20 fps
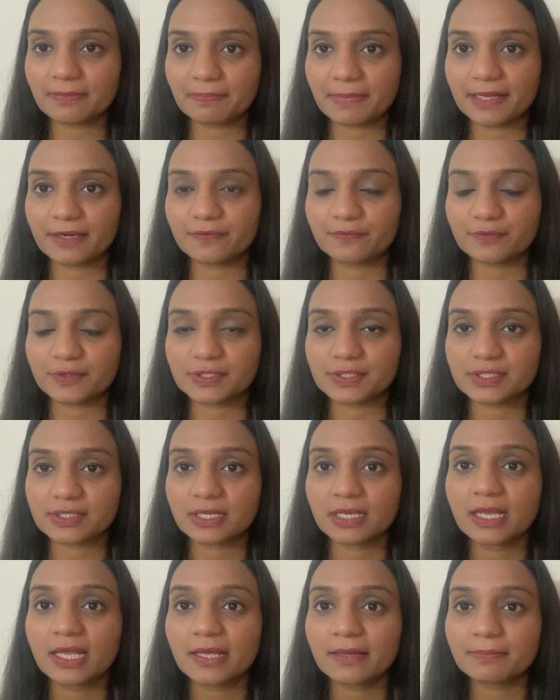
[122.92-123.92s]
the benefits,
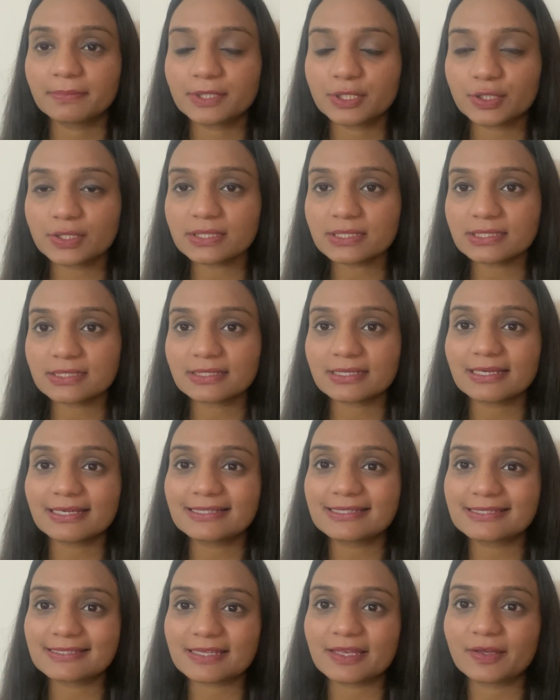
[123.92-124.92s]
because
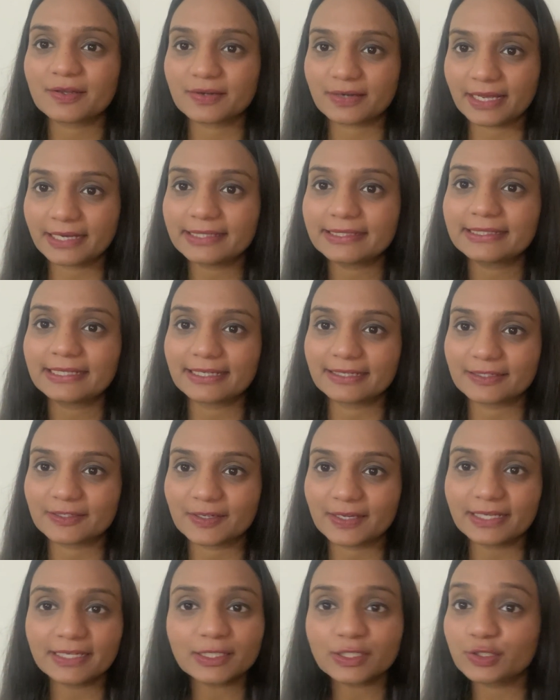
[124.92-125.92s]
it's writing,
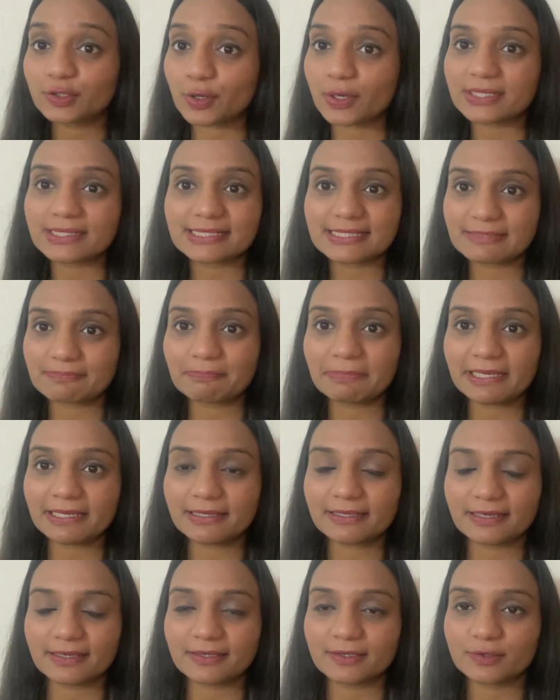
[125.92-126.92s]
right, not
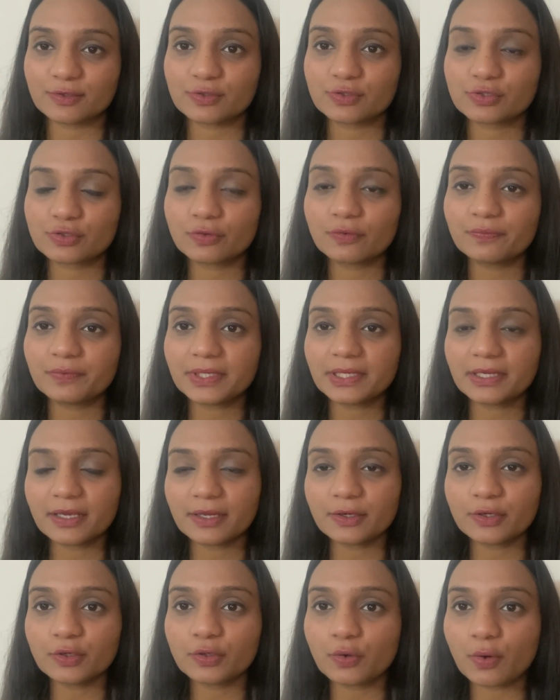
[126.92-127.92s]
speaking. So we
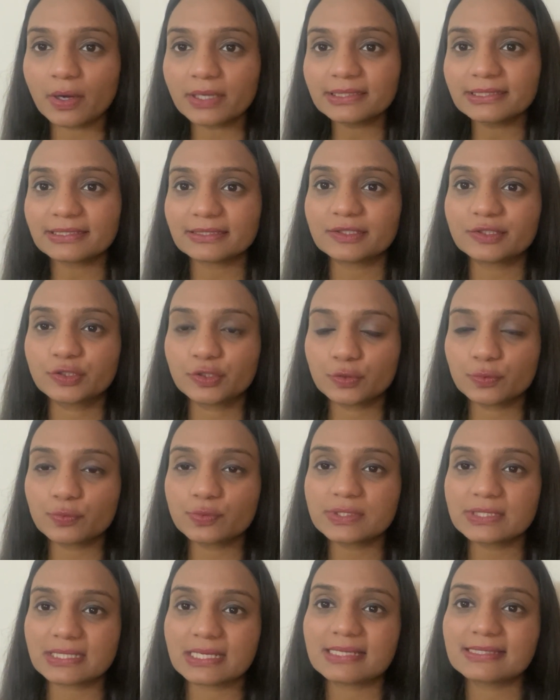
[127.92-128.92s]
cannot
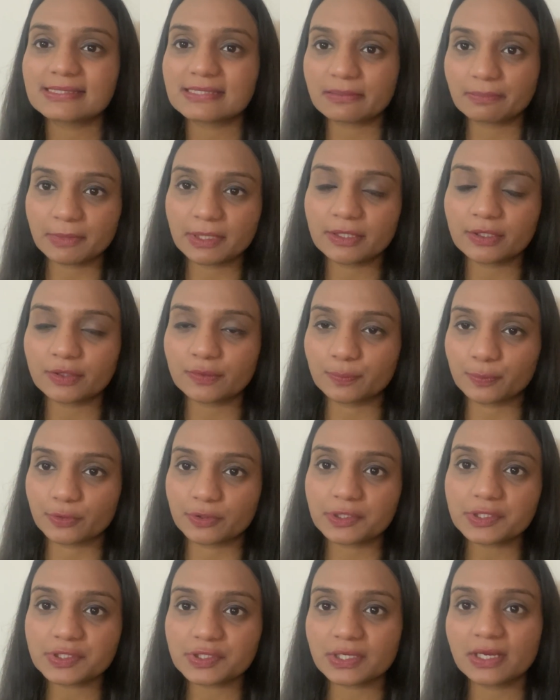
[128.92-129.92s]
use similar
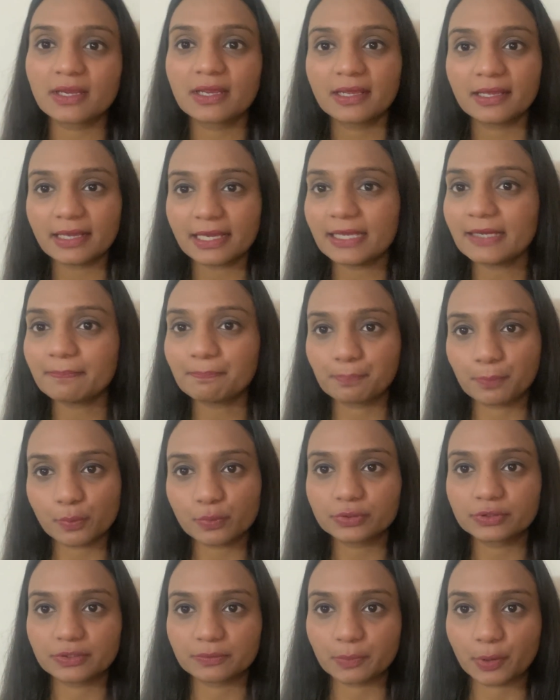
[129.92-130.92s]
words in
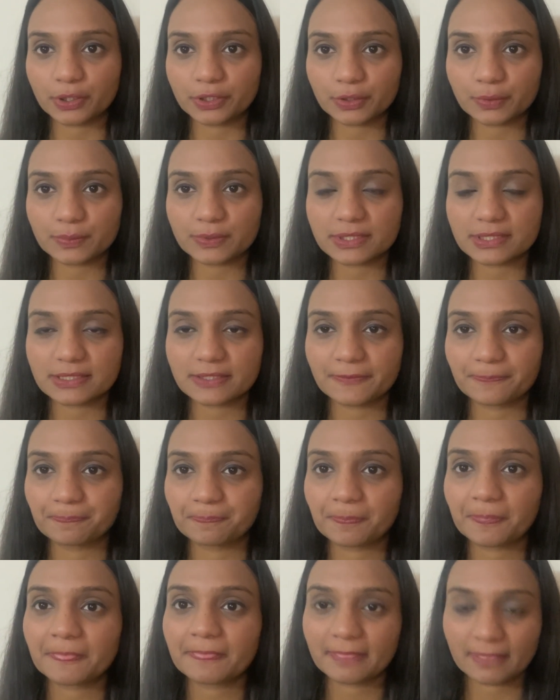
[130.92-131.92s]
both the modules.
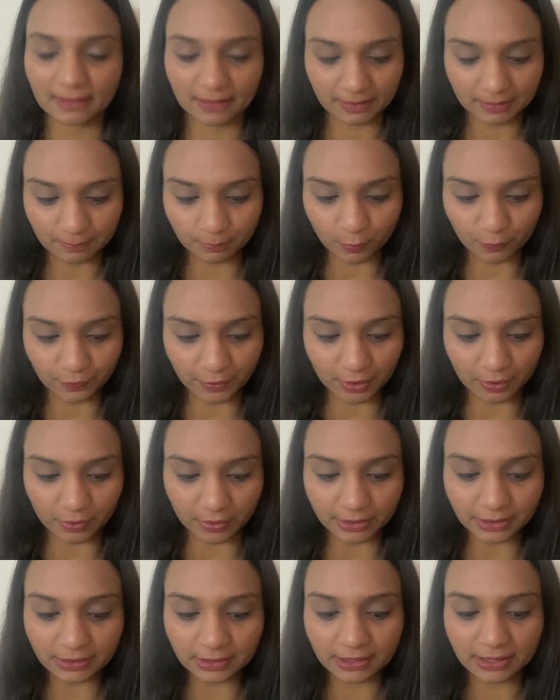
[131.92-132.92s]
Moving
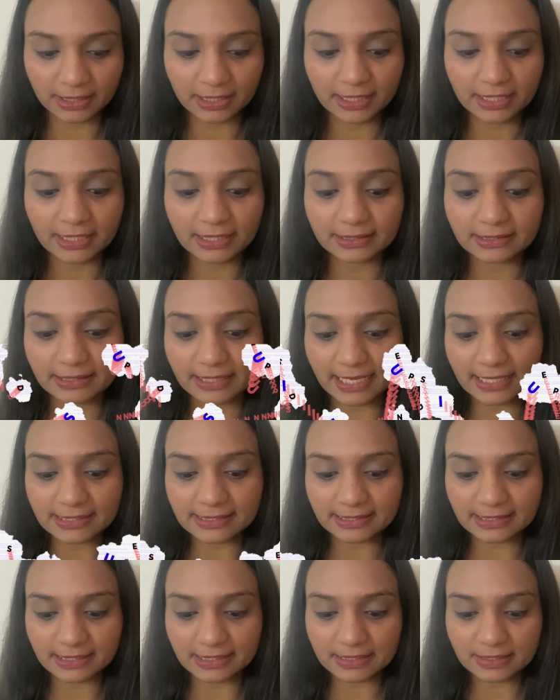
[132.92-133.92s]
on, the
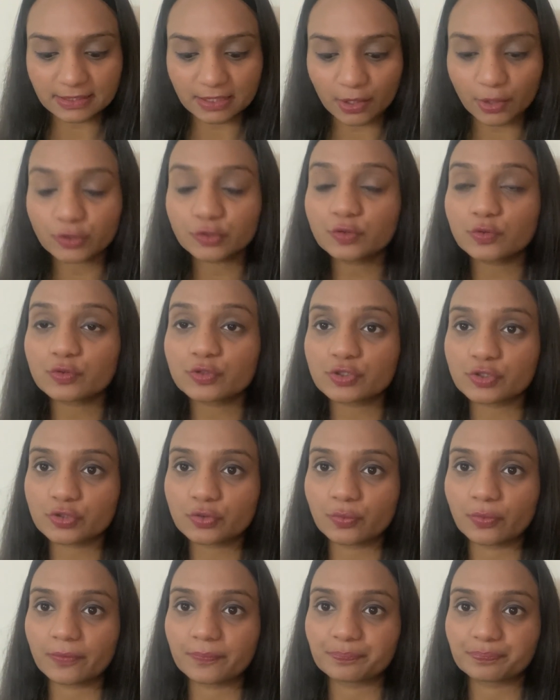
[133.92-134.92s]
next is to
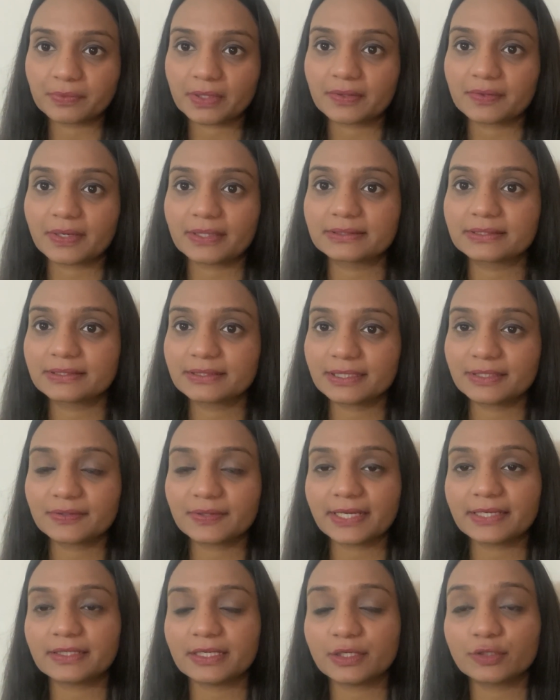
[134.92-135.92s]
show. Rather than
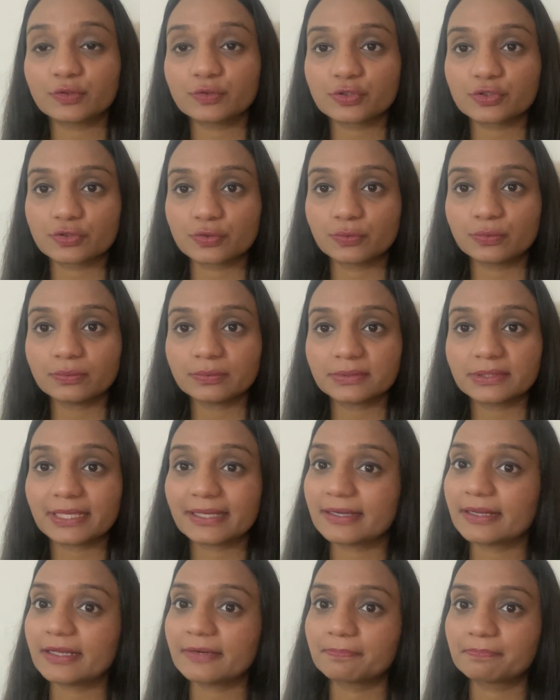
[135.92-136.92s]
writing to show,
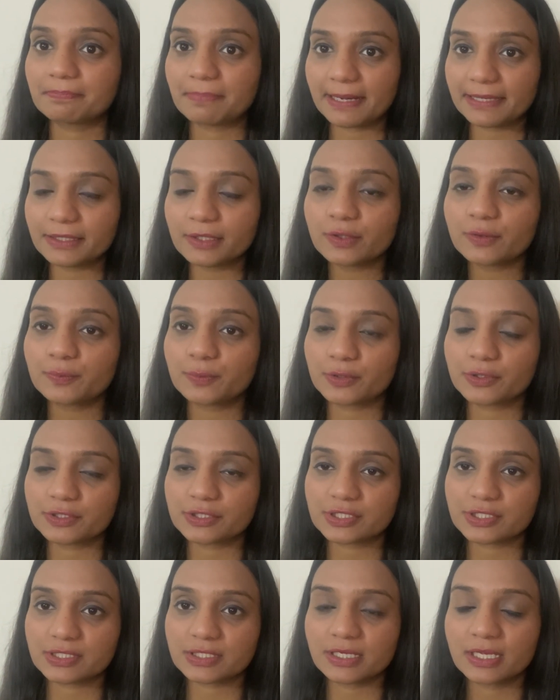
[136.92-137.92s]
there are better
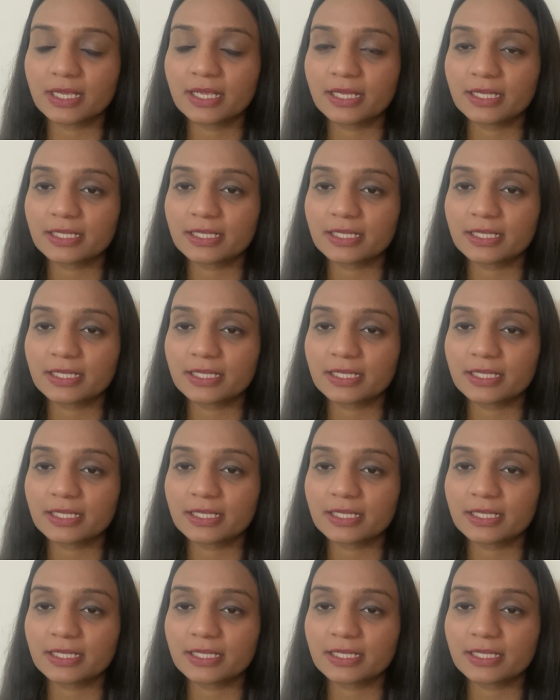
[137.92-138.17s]
words.